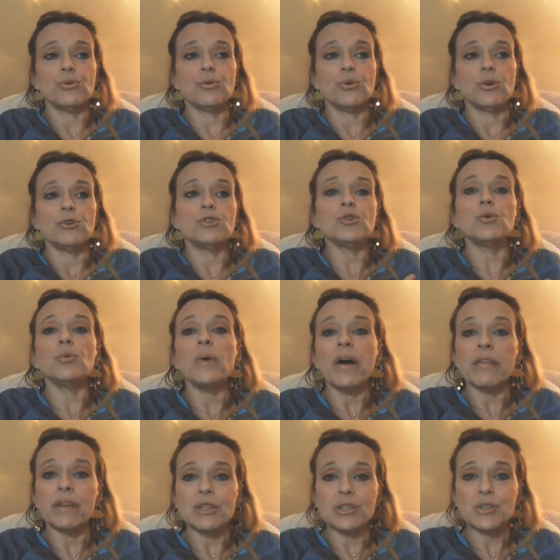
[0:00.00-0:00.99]
do well in
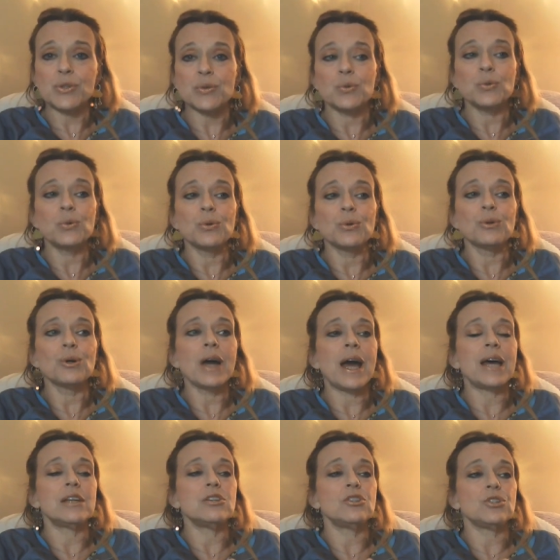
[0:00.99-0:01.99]
school and
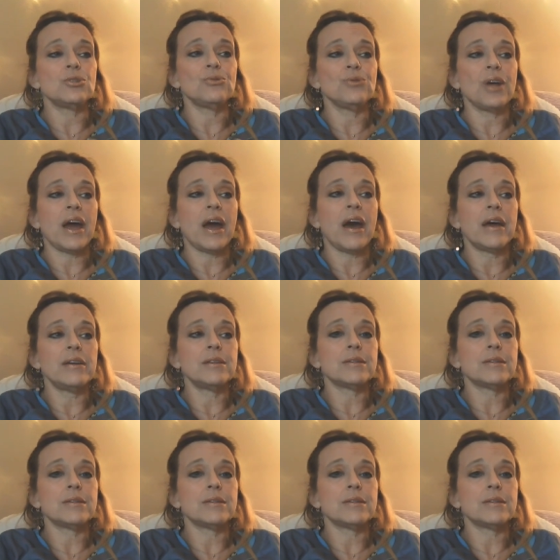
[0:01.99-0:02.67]
to get